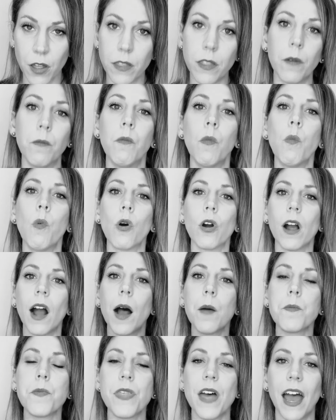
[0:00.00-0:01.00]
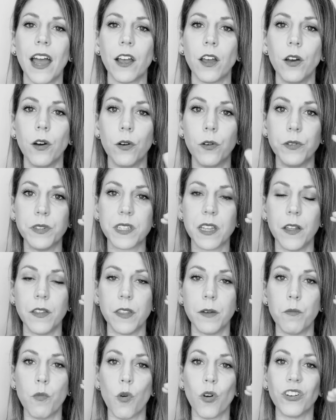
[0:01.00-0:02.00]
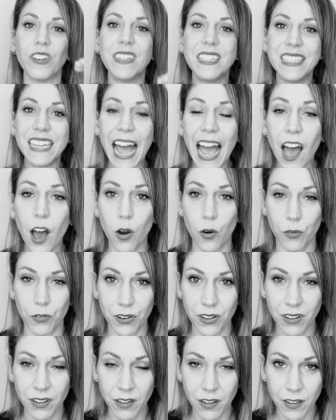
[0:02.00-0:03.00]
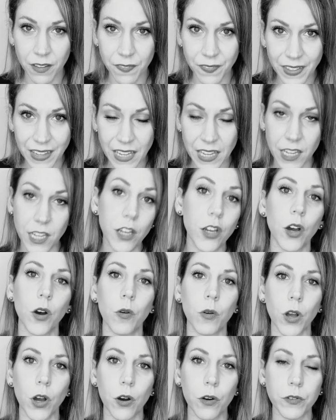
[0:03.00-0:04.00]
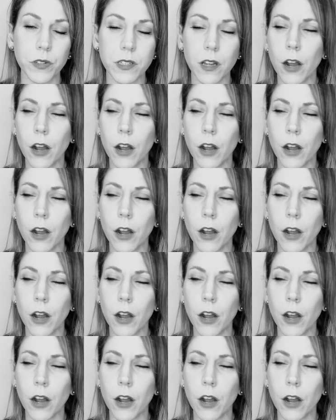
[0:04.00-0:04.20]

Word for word: the more up that goes, the more down the ego goes.